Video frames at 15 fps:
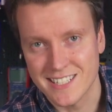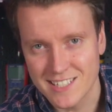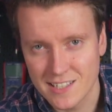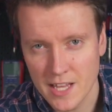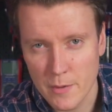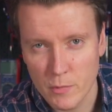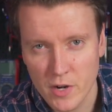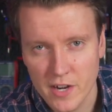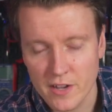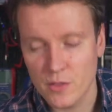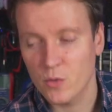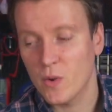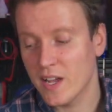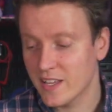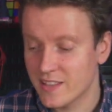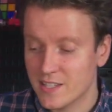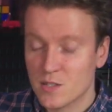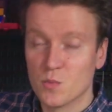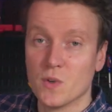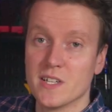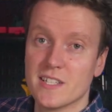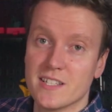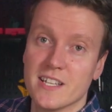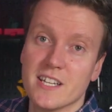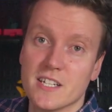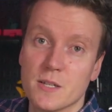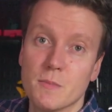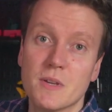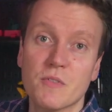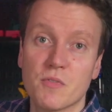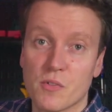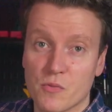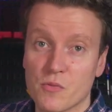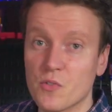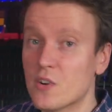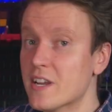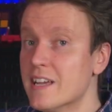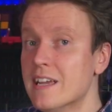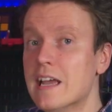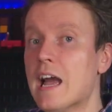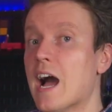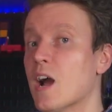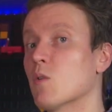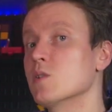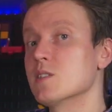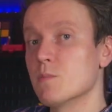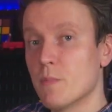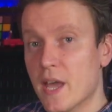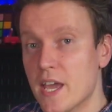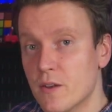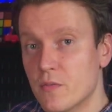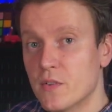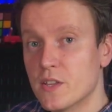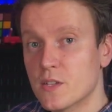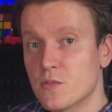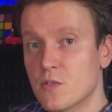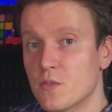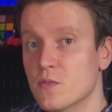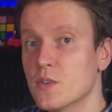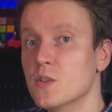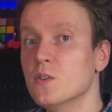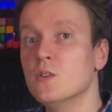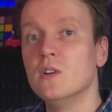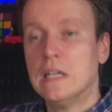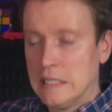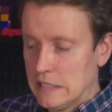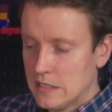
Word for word: disclaimer out of the way. This was sent to me for free. I wasn't paid for this review.